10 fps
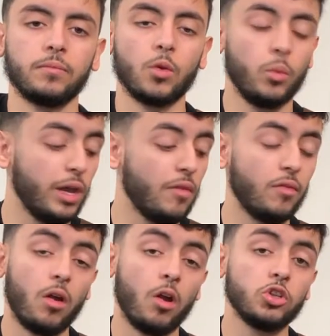We have
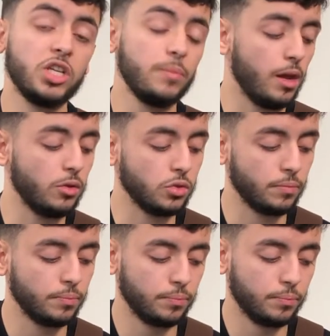our G major.
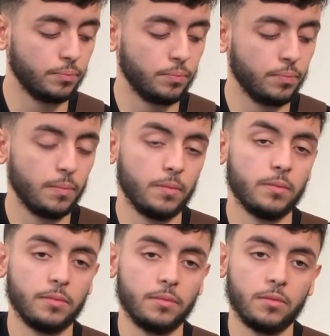
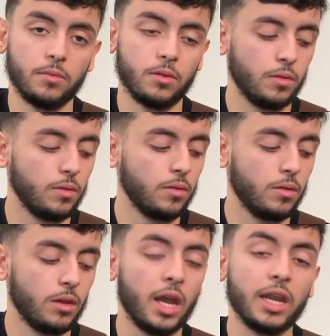
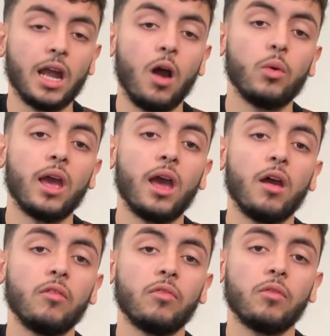And now we
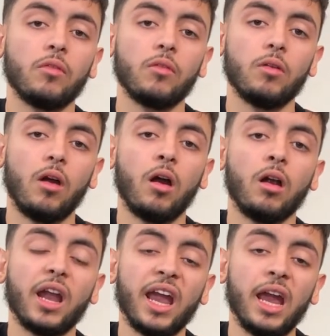have
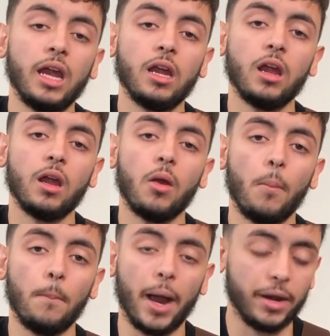our A
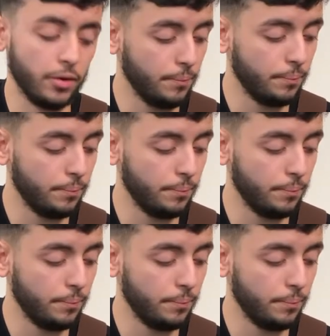minor.